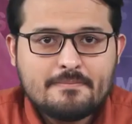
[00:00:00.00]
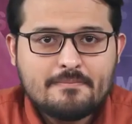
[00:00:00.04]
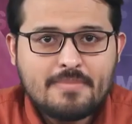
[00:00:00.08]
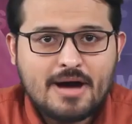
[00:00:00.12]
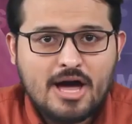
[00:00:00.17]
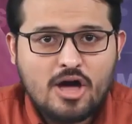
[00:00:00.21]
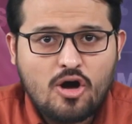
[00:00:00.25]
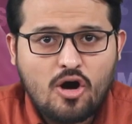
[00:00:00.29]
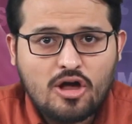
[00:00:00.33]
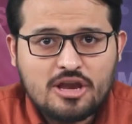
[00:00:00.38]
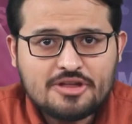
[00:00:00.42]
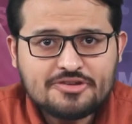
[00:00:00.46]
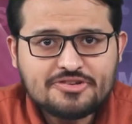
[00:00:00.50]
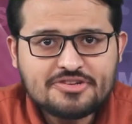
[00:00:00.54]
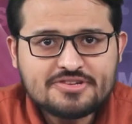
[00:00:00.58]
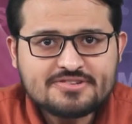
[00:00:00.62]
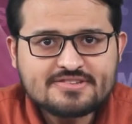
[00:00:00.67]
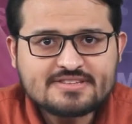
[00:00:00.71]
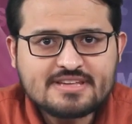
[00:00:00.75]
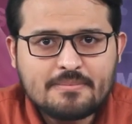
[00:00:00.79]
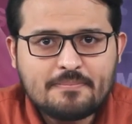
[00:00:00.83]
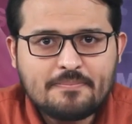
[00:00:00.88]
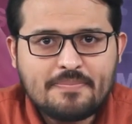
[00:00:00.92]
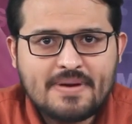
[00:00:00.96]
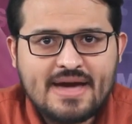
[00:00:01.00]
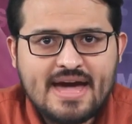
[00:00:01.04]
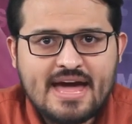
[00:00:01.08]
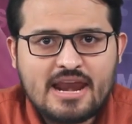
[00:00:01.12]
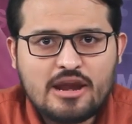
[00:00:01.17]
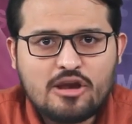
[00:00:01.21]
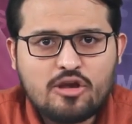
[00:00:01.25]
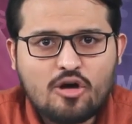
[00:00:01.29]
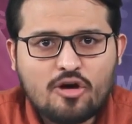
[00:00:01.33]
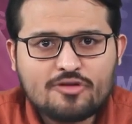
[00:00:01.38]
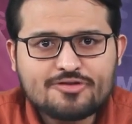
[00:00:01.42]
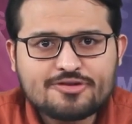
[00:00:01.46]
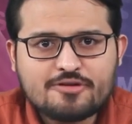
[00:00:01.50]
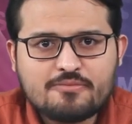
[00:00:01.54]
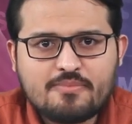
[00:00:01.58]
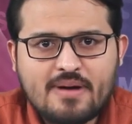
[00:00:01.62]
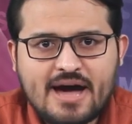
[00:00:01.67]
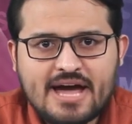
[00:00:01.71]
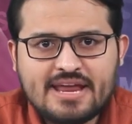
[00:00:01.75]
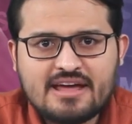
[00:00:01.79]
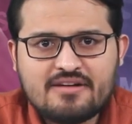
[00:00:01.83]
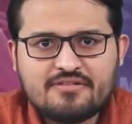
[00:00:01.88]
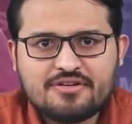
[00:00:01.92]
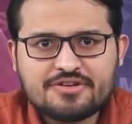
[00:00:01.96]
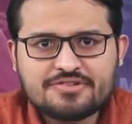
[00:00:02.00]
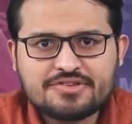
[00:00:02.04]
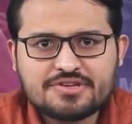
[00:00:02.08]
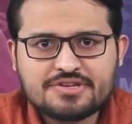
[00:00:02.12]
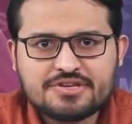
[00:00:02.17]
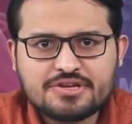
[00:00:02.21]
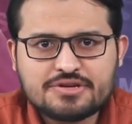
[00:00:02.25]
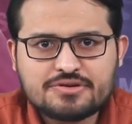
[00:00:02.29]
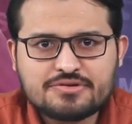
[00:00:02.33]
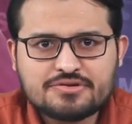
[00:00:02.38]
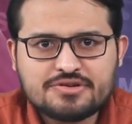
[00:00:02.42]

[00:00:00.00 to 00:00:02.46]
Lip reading: Biologists compare loss of biodiversity